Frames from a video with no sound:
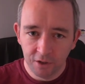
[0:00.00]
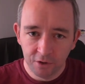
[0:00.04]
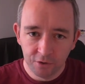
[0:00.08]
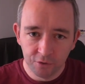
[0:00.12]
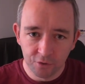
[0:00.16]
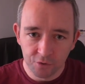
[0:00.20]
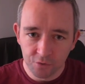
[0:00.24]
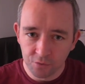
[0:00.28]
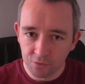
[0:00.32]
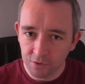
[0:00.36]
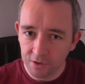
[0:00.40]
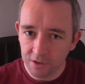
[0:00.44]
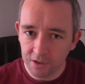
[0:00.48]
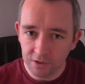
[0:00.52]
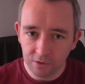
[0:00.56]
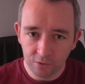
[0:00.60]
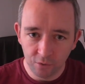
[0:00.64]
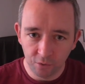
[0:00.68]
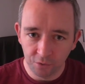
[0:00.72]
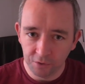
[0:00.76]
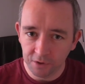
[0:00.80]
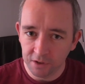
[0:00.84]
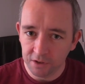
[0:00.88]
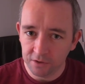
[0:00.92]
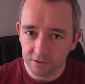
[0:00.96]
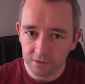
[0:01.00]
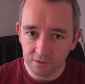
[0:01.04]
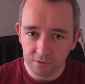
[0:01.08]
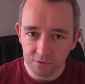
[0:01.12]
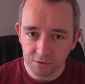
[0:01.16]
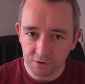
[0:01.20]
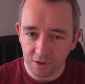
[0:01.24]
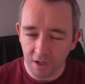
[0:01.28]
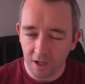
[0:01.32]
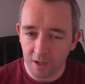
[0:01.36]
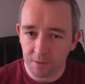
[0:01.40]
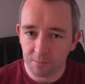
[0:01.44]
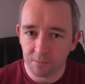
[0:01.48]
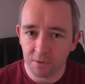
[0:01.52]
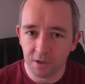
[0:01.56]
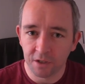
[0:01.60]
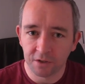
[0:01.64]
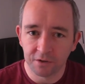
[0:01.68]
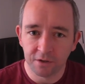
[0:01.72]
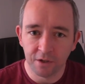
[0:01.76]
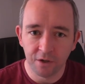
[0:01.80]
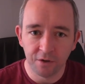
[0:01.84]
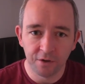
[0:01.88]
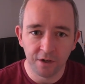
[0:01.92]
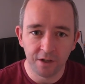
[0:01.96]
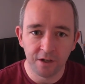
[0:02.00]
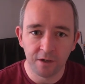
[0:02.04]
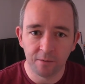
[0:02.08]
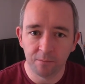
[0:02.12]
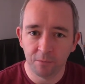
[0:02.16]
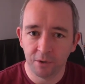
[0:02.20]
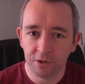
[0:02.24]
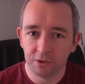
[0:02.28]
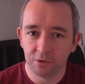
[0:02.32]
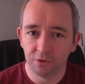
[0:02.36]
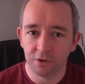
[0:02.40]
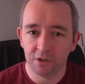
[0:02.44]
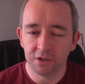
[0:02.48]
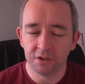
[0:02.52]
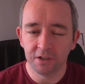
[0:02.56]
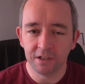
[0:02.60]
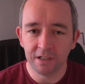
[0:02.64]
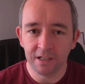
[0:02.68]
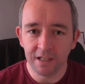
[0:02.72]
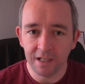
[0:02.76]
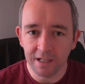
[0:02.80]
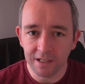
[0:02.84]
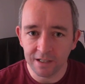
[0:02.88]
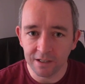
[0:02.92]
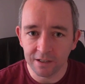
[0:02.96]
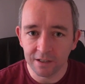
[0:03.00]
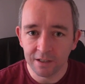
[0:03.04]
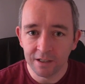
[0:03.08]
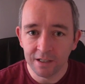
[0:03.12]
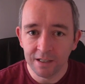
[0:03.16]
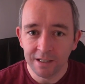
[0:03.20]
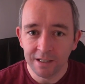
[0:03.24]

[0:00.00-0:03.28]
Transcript: There's really no need to use the handbrake there and it might only delay you.